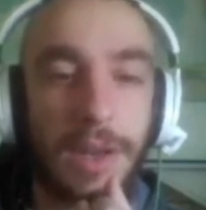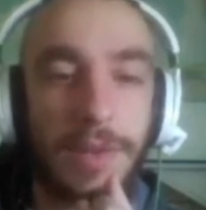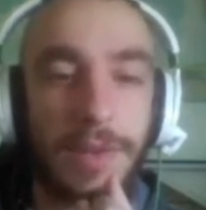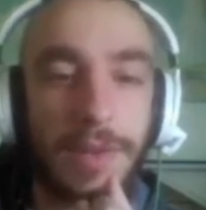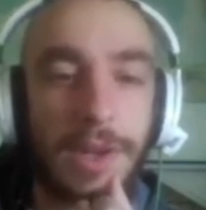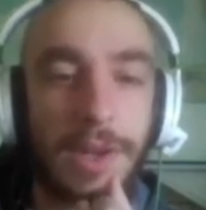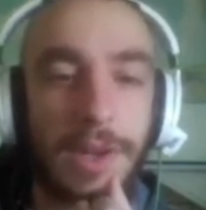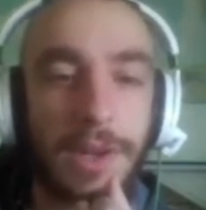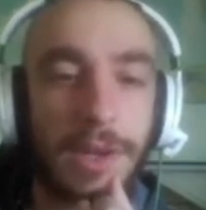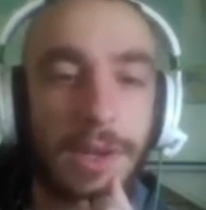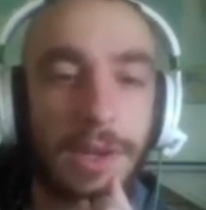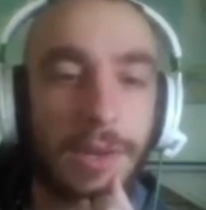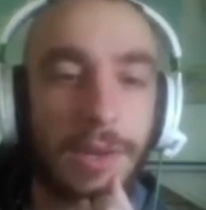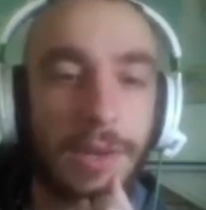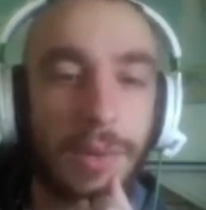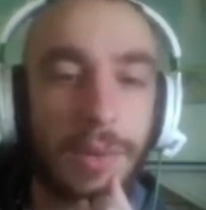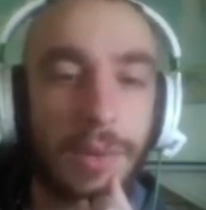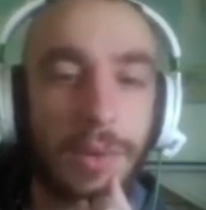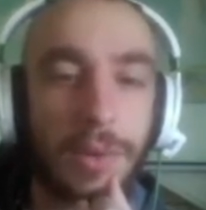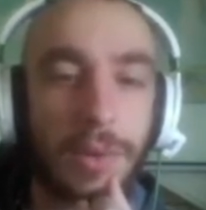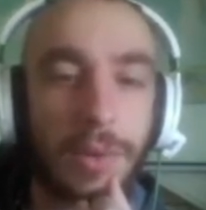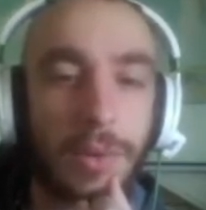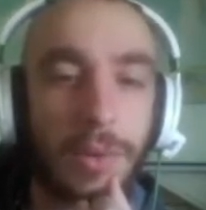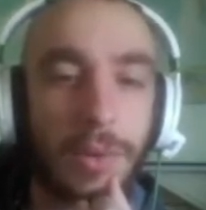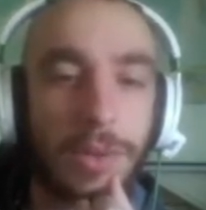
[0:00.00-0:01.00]
vaguely
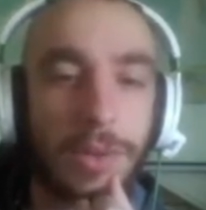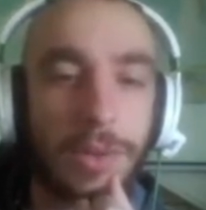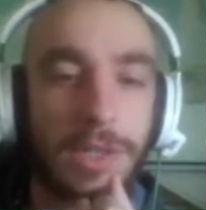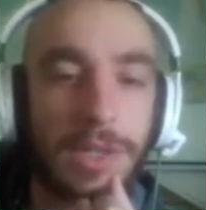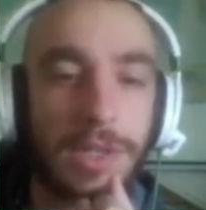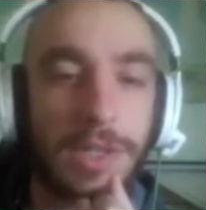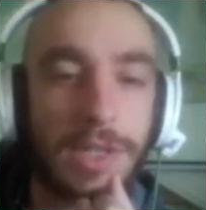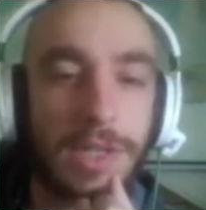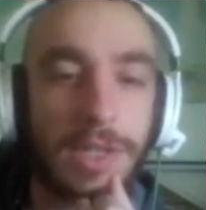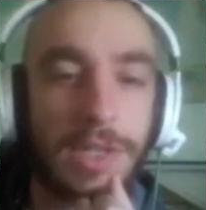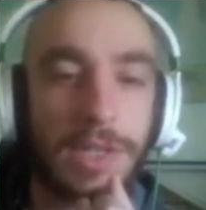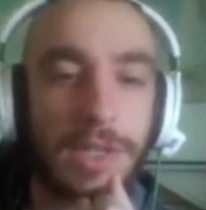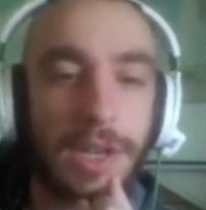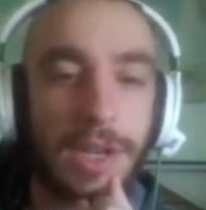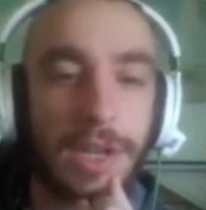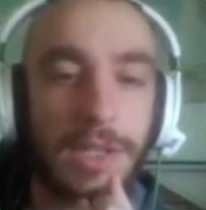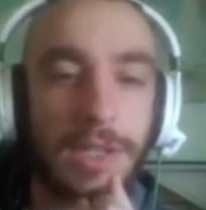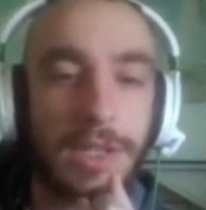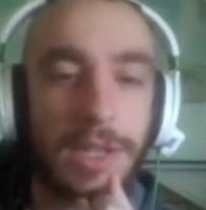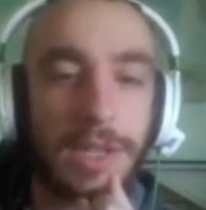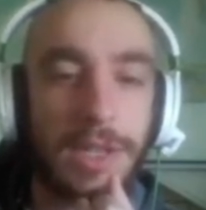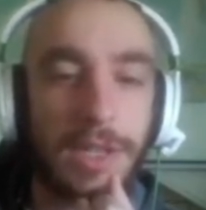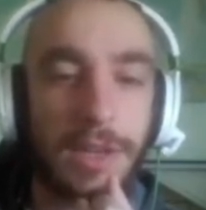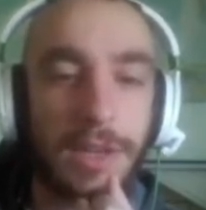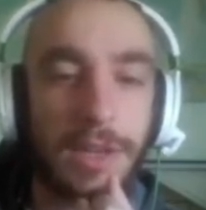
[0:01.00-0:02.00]
recalled the desk I had
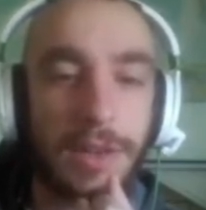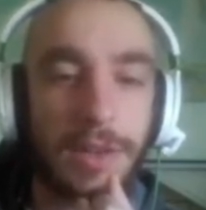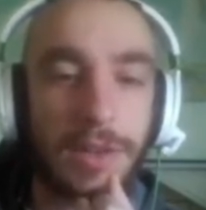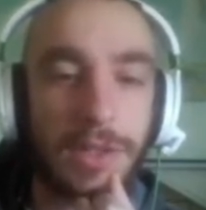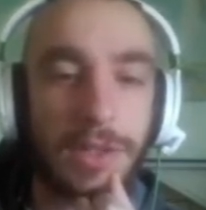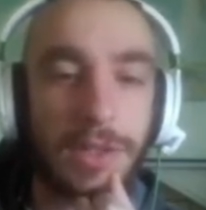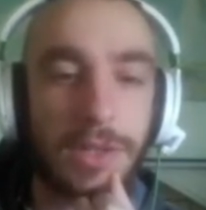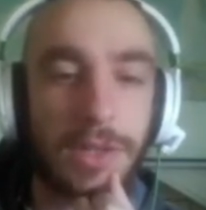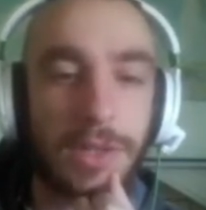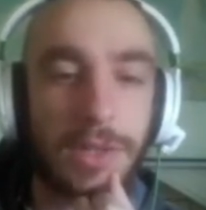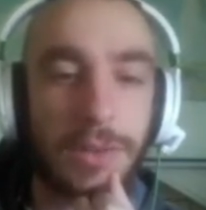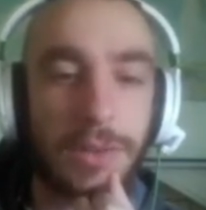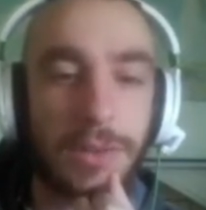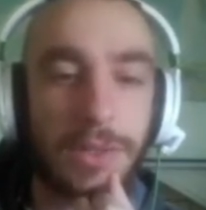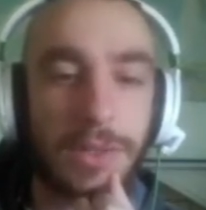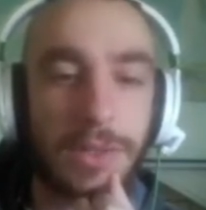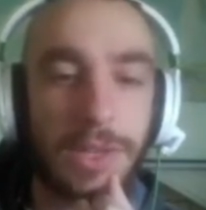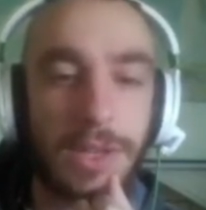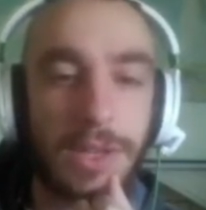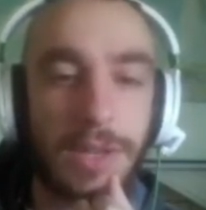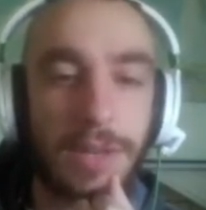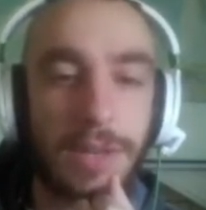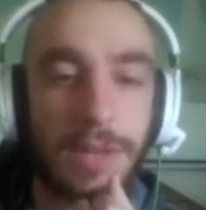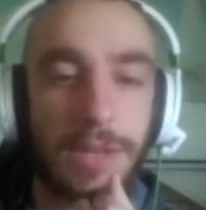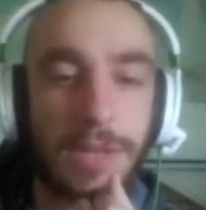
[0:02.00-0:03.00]
seen in those tunnels, the
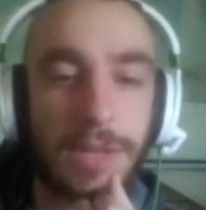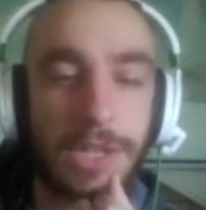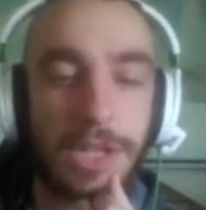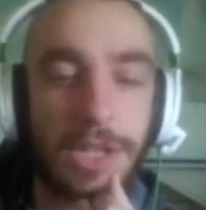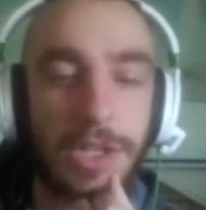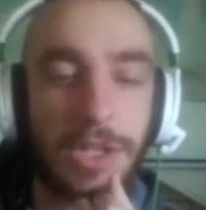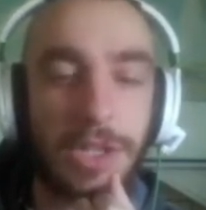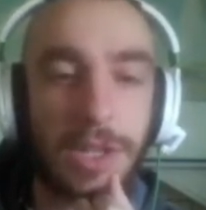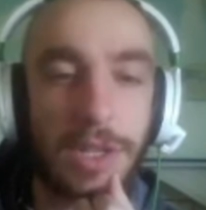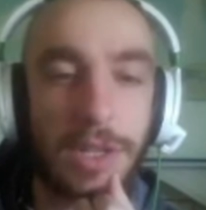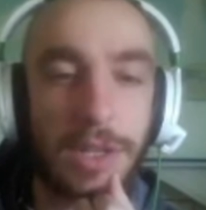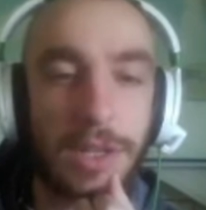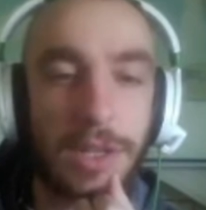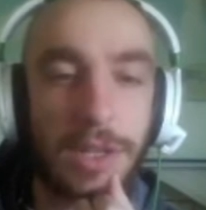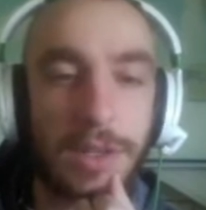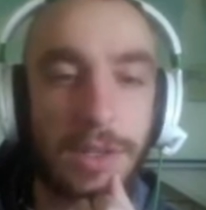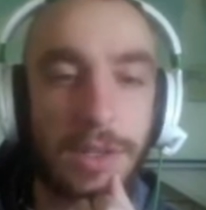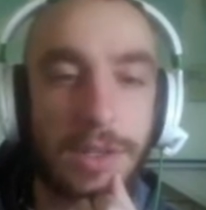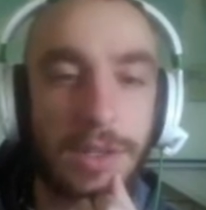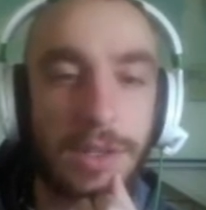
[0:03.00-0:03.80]
names etched there.